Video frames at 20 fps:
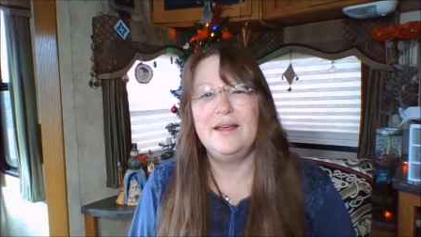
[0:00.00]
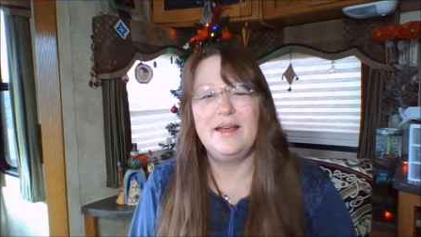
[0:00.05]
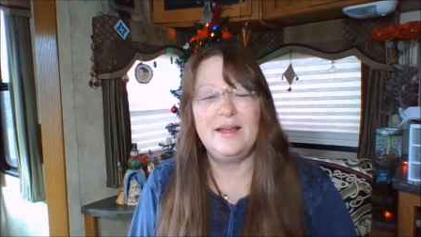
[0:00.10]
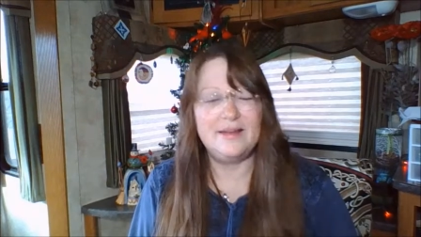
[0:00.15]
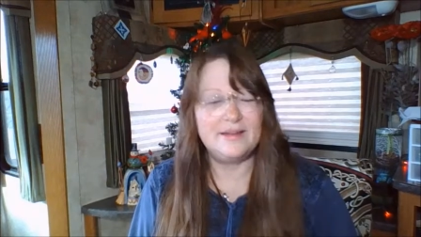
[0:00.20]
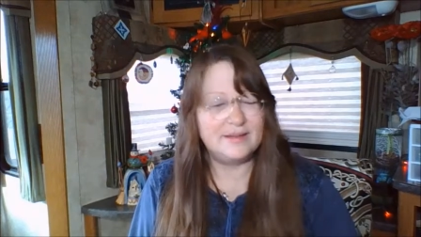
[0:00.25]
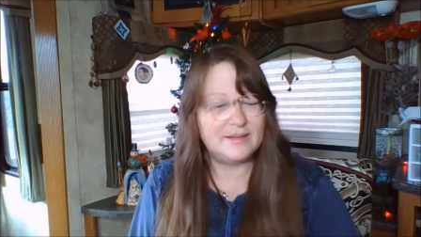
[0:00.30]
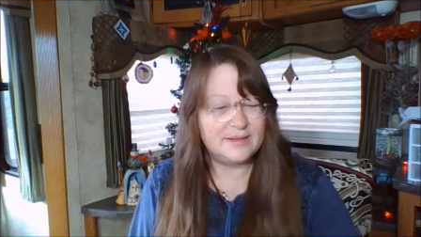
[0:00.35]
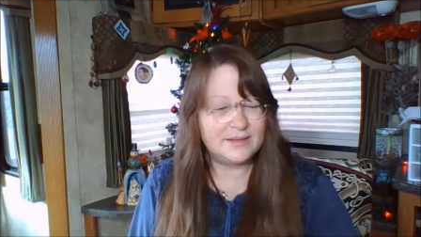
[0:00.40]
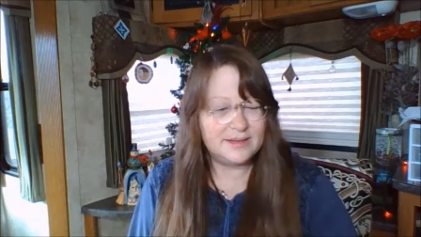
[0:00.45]

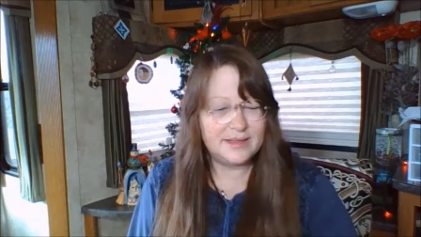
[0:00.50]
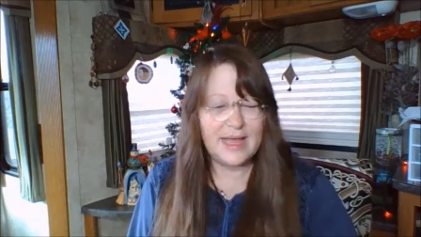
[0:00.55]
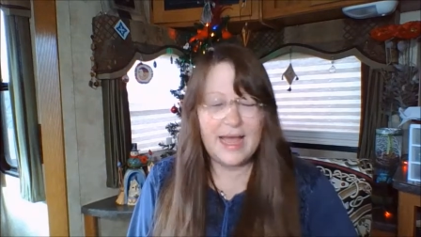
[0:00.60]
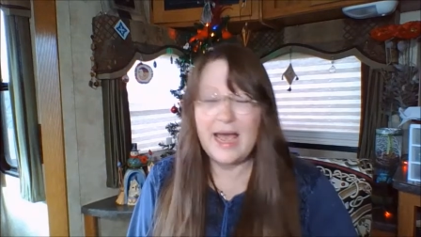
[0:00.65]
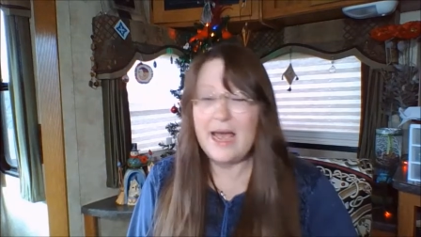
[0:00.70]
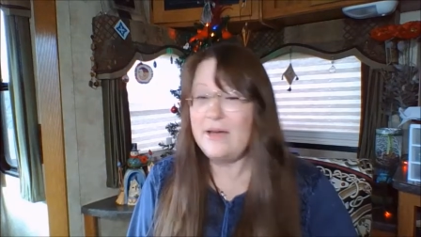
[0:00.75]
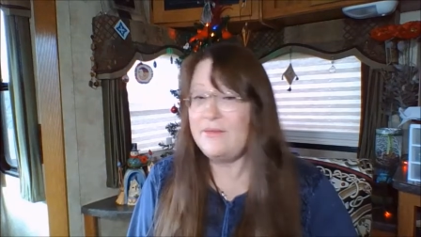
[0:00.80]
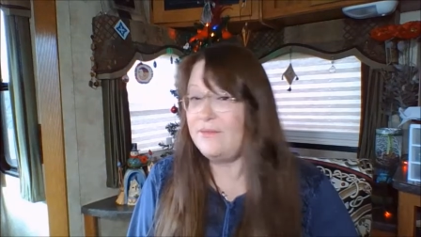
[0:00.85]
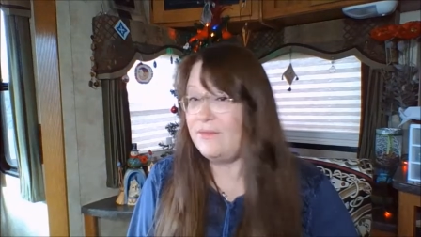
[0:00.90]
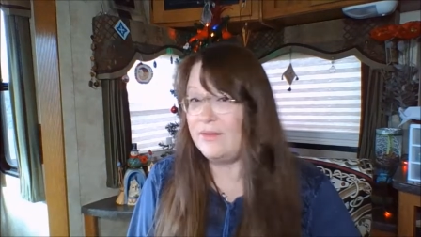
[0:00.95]
and
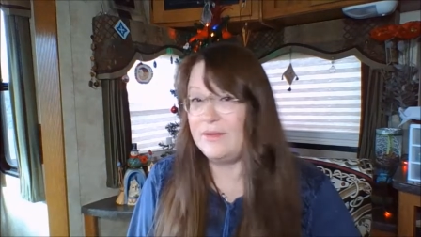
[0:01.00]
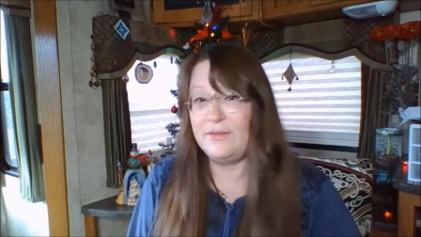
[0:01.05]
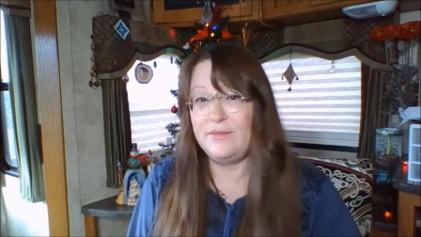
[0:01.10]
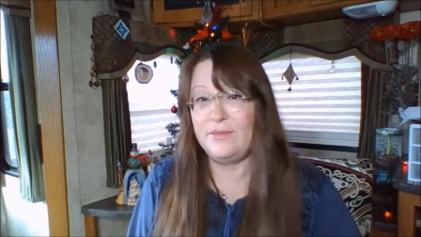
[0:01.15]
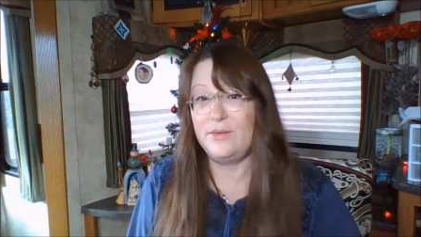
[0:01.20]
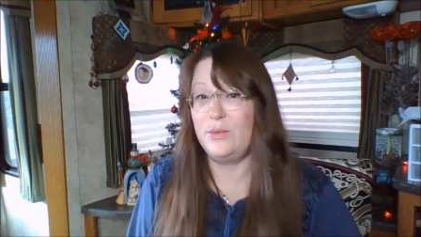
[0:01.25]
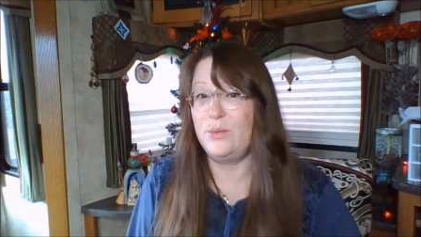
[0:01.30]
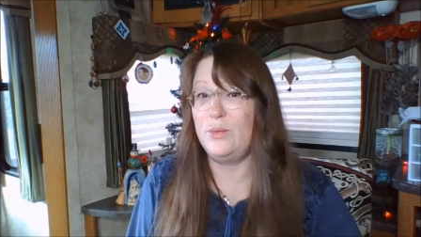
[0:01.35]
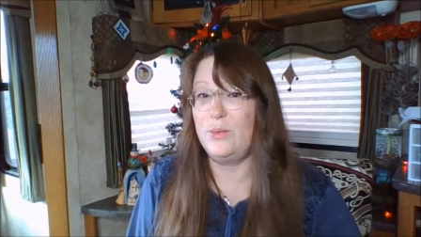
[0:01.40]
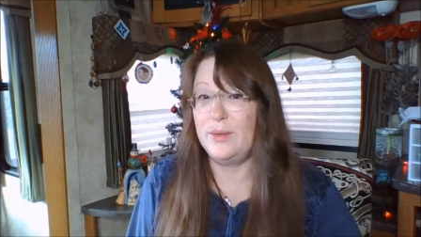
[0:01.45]
laugh
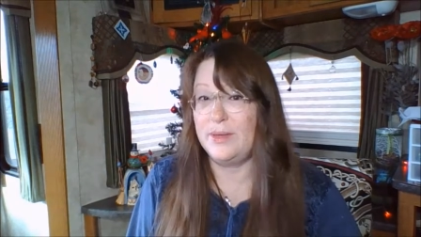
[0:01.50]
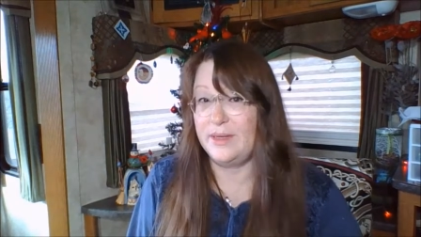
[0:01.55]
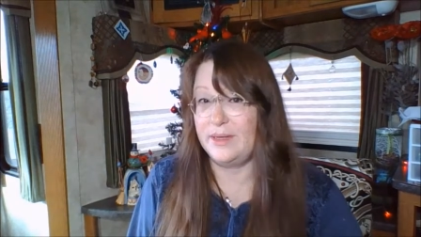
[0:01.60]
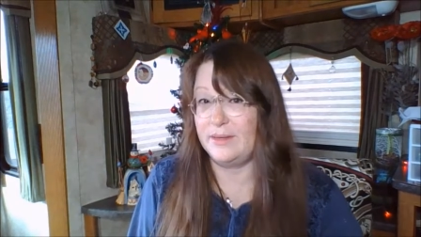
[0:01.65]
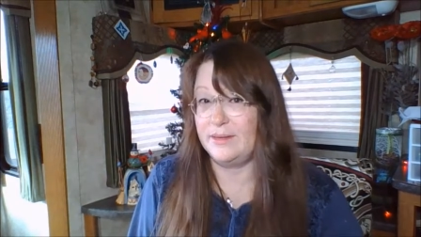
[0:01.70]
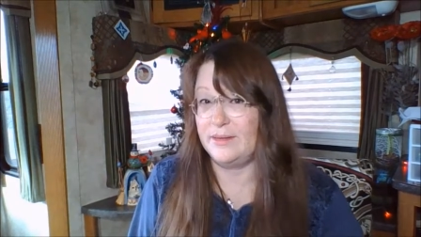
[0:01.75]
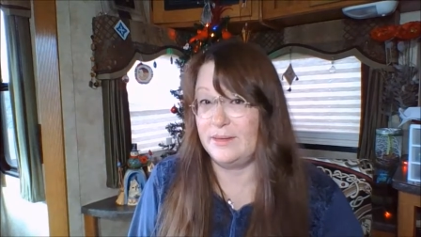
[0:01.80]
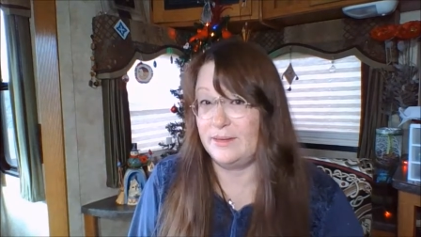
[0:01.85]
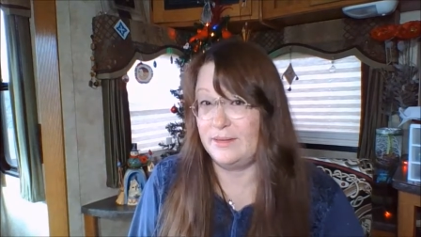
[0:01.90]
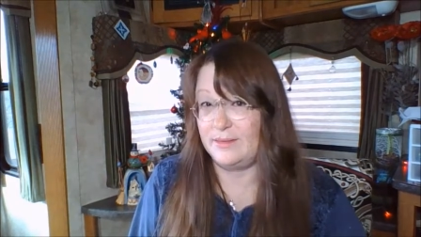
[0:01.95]
if you
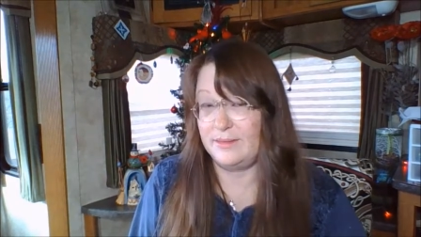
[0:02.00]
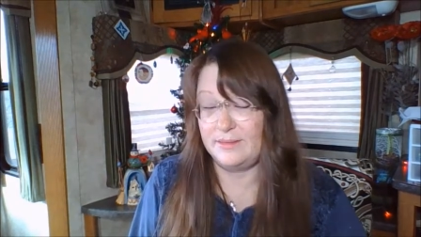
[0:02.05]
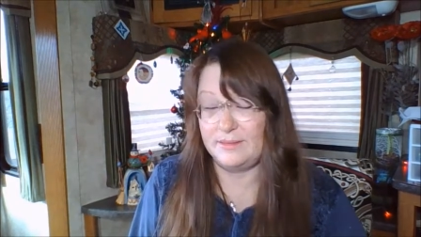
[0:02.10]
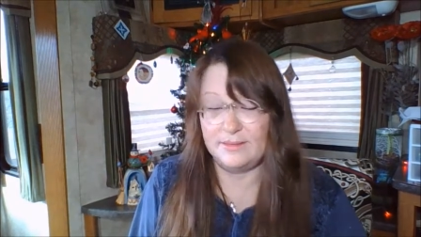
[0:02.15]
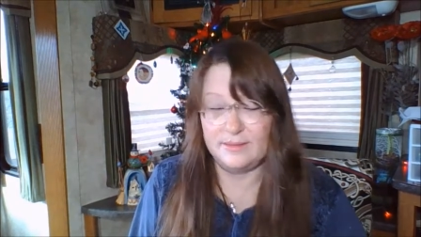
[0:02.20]
will,